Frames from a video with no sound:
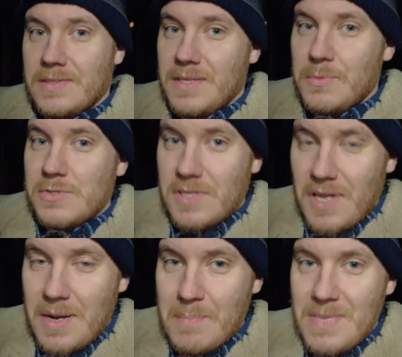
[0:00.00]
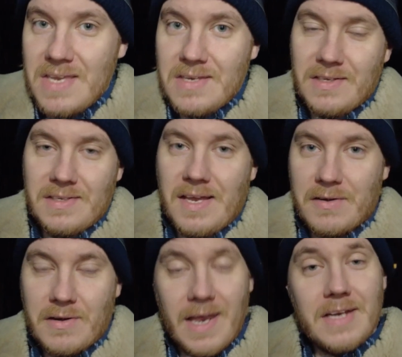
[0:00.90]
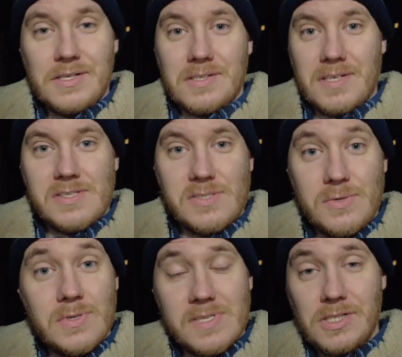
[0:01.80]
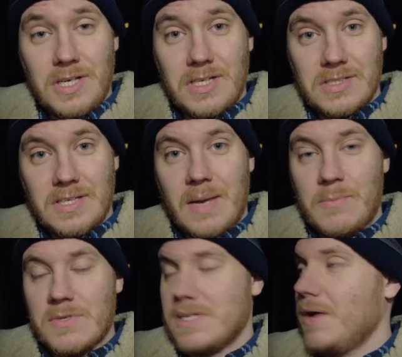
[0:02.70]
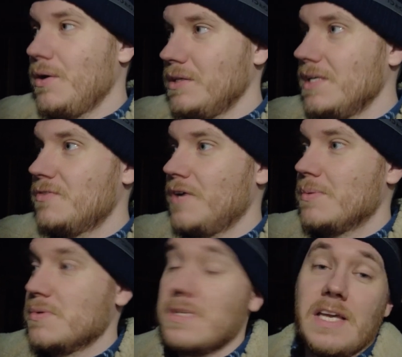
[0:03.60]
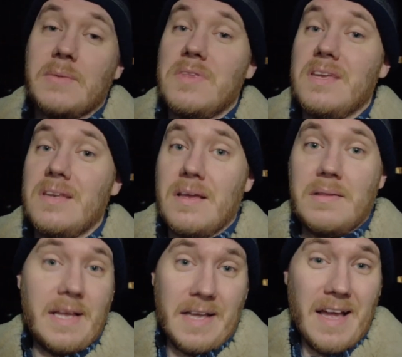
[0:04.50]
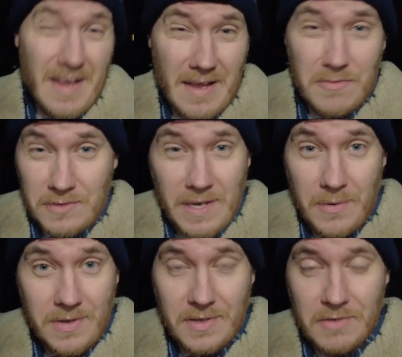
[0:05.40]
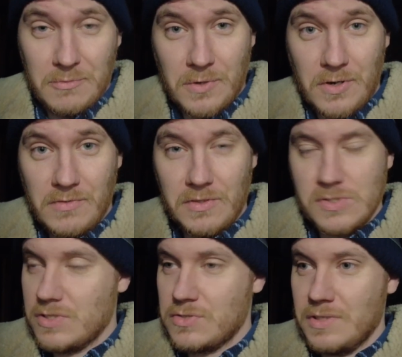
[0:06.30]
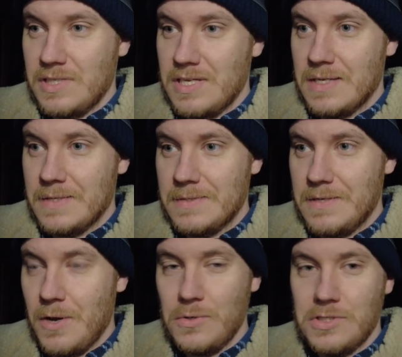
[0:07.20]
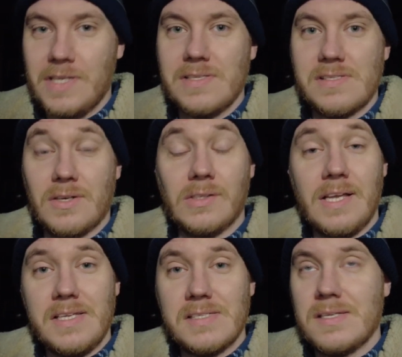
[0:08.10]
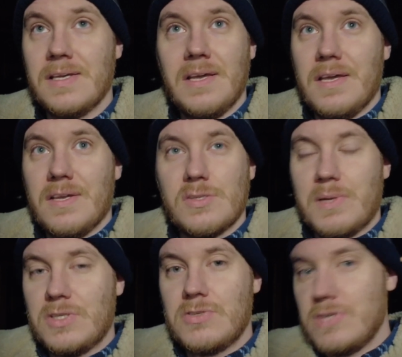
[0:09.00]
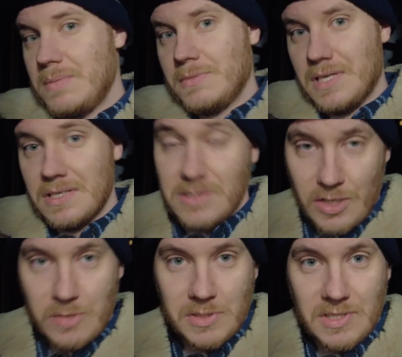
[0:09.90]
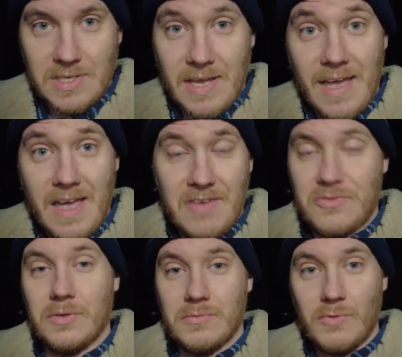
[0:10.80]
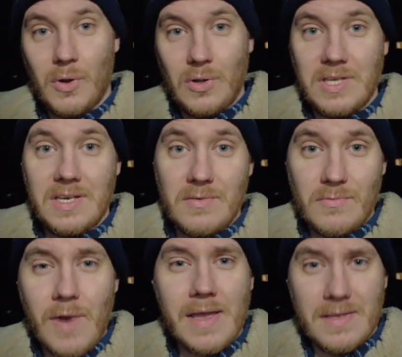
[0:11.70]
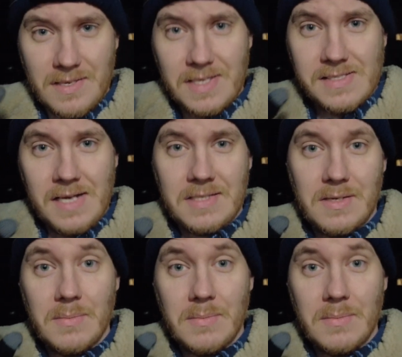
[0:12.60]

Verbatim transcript: it was an immediate degradation as soon as I changed the cameras. Now all these frames were taken within like a half an hour of one another, so there's really no chance that unless some extremely turbulent air front rolled in right at the exact